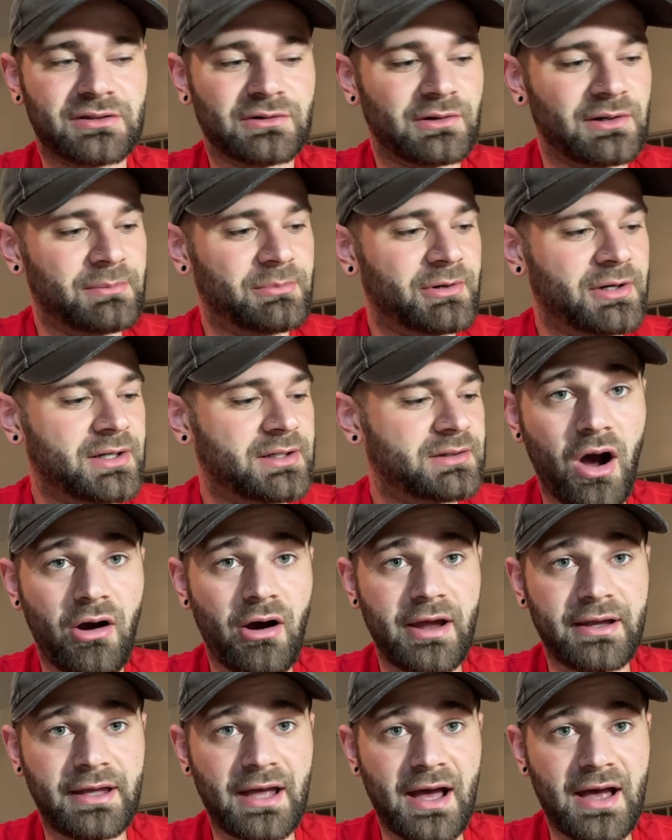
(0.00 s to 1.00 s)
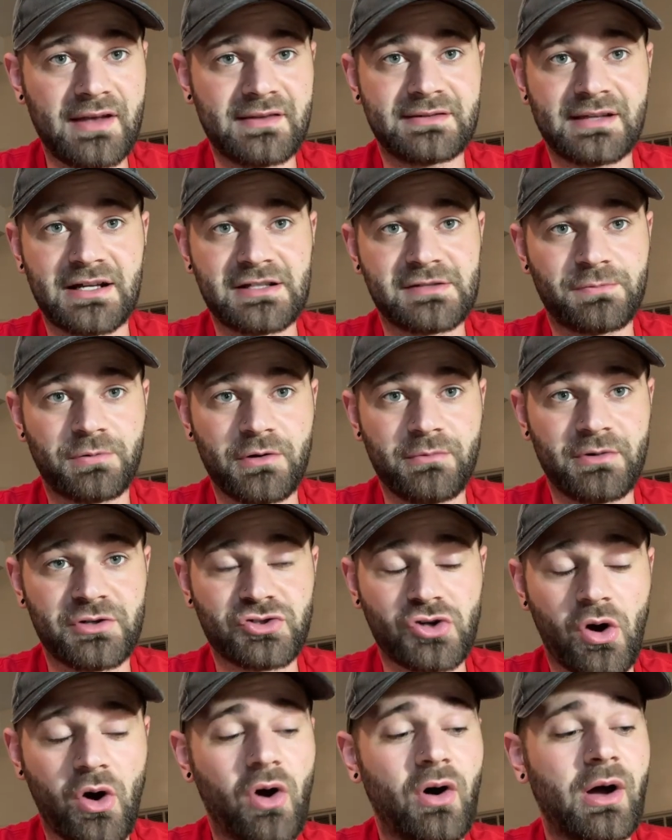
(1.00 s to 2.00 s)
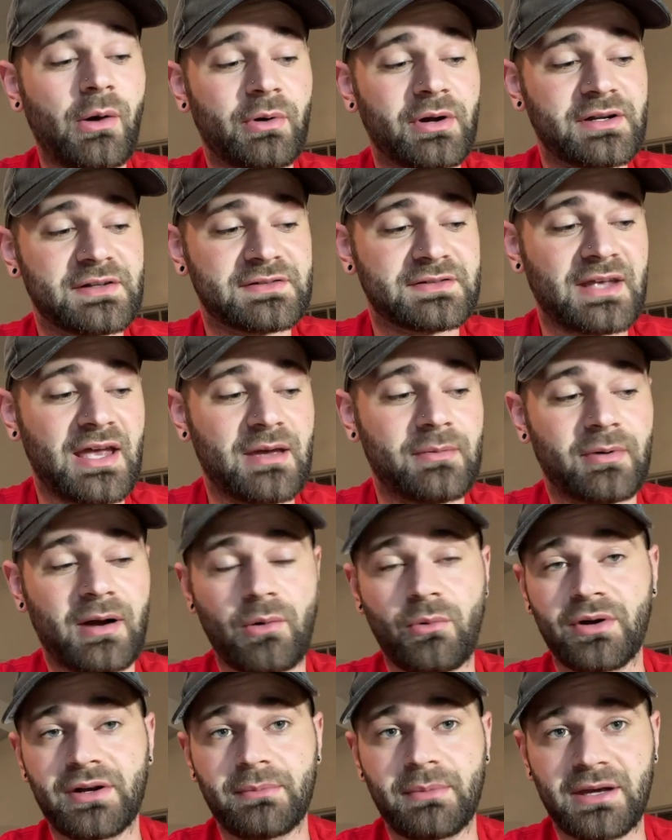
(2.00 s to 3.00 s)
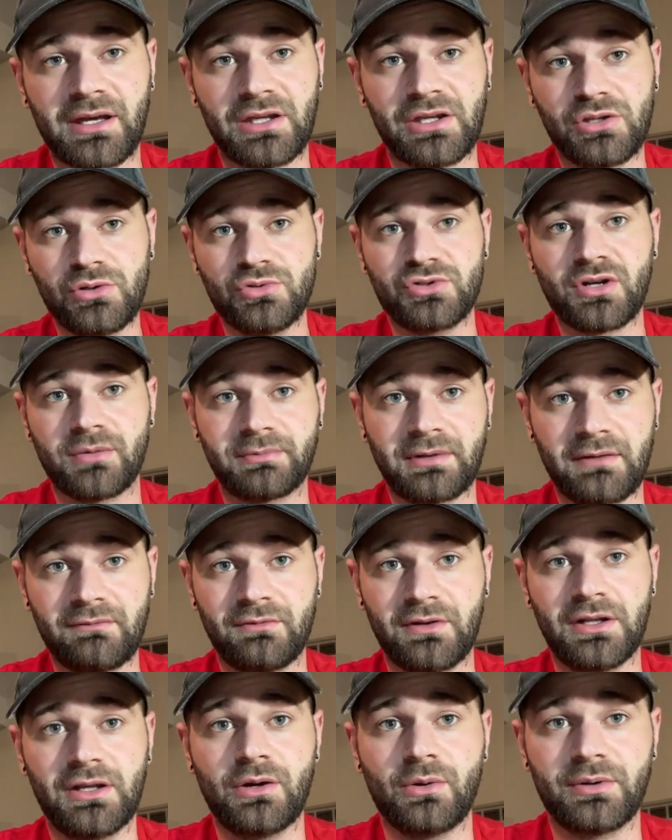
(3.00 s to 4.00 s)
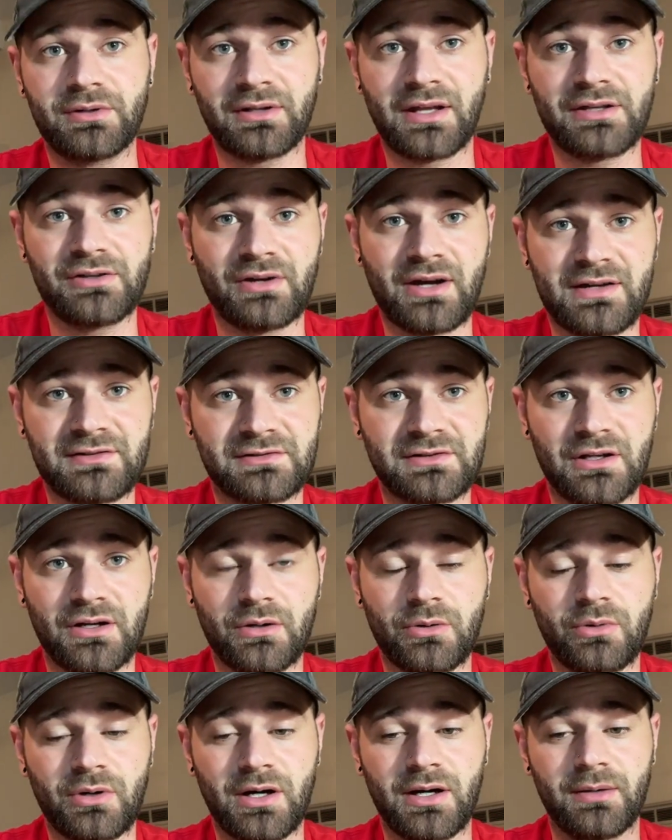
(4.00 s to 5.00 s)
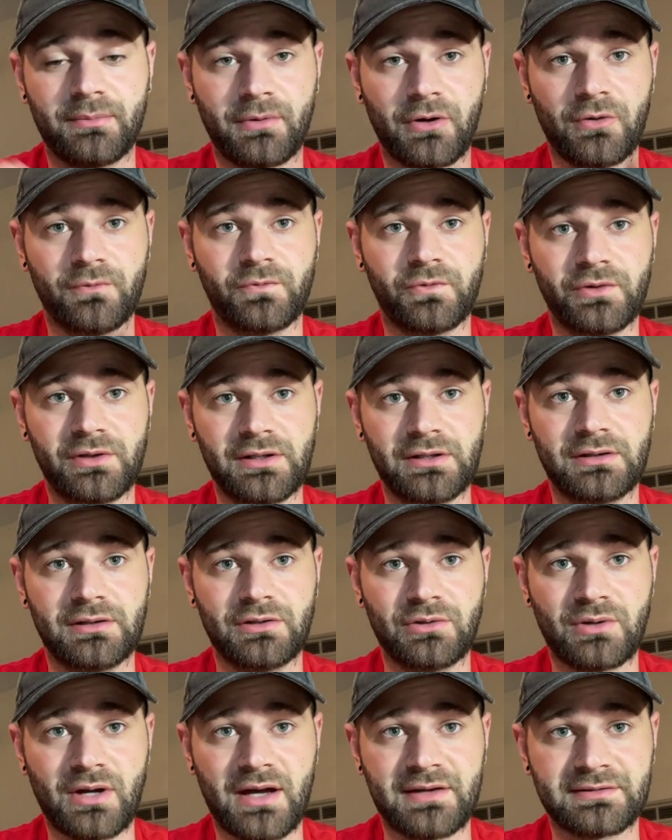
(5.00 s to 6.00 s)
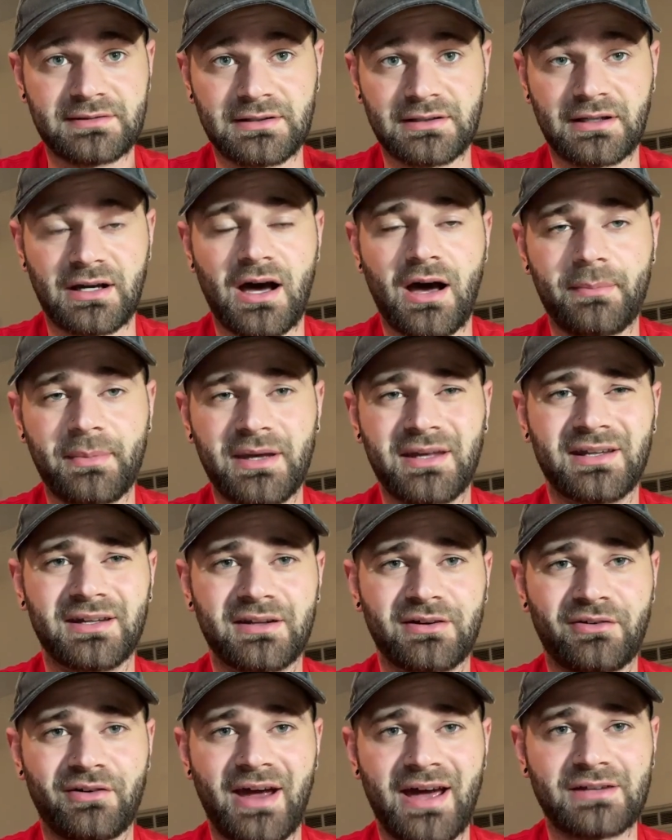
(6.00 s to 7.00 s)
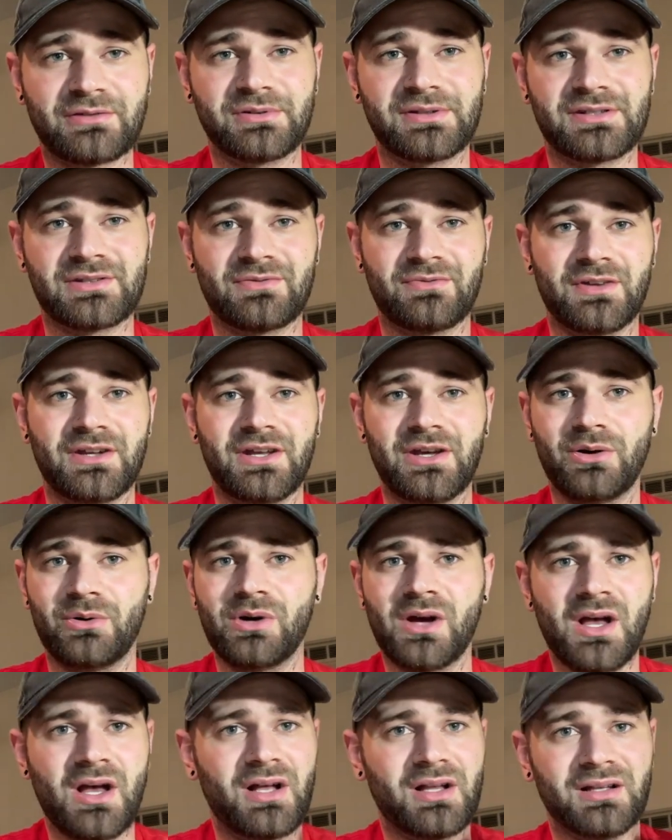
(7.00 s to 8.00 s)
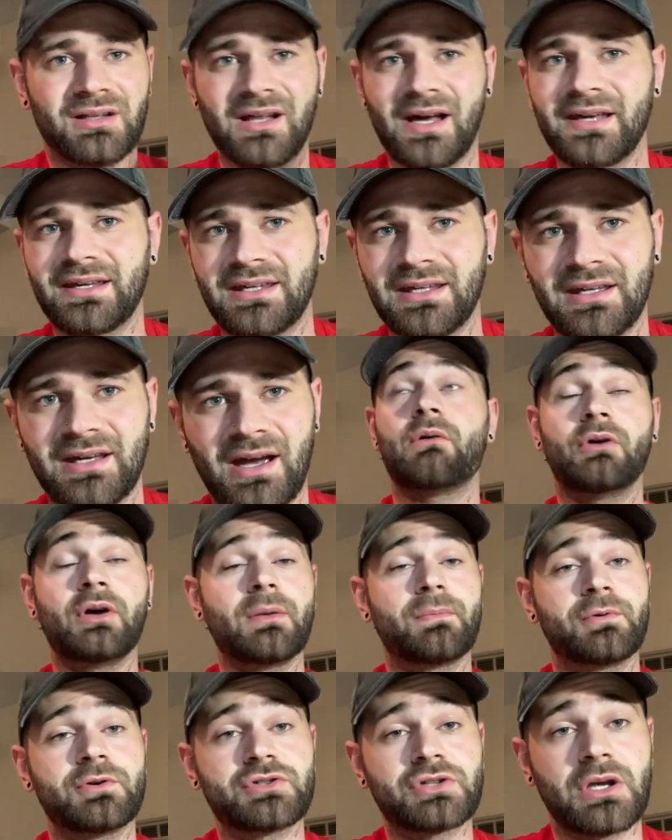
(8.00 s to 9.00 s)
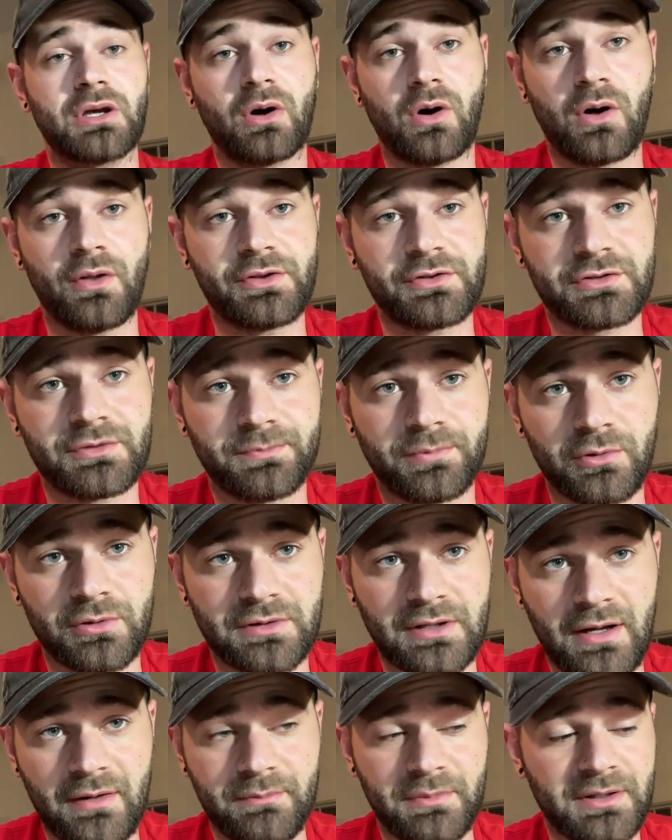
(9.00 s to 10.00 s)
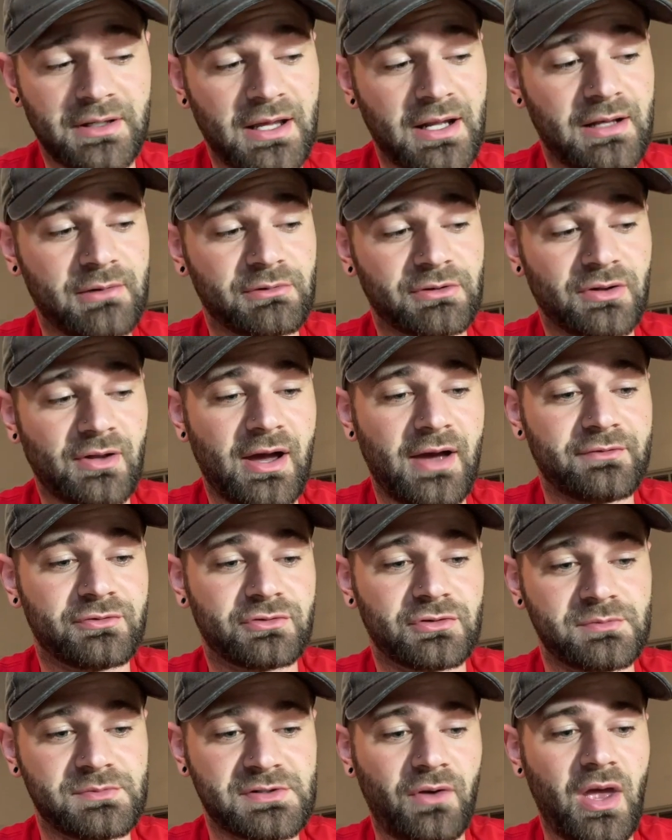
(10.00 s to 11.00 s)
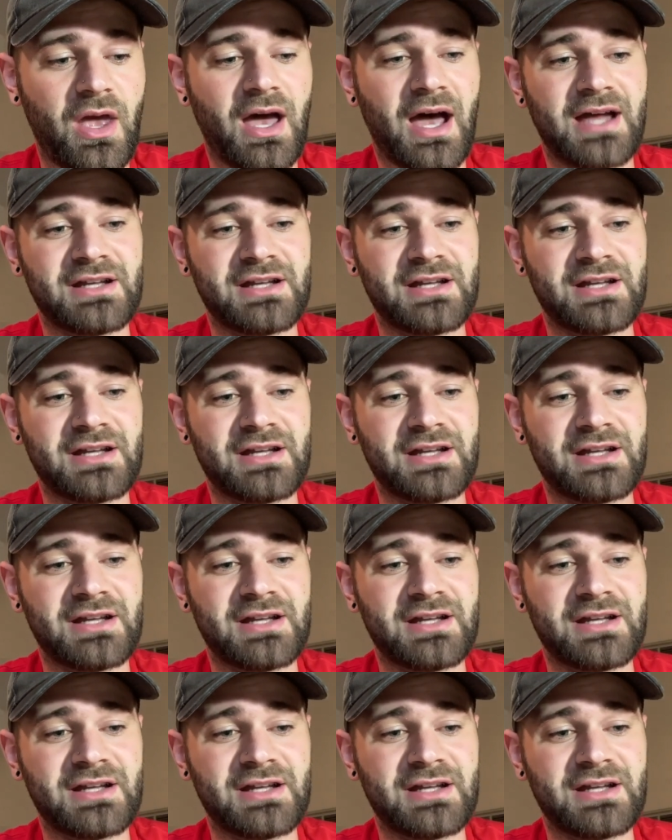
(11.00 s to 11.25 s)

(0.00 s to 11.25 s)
E30 blend. All right, guys, that is pretty much all I wanted to say, but I wanted to make a huge update video and let you guys know. Um, hopefully you guys can comment and interact with this video, like it. I really appreciate all the support that I've been getting with live streams.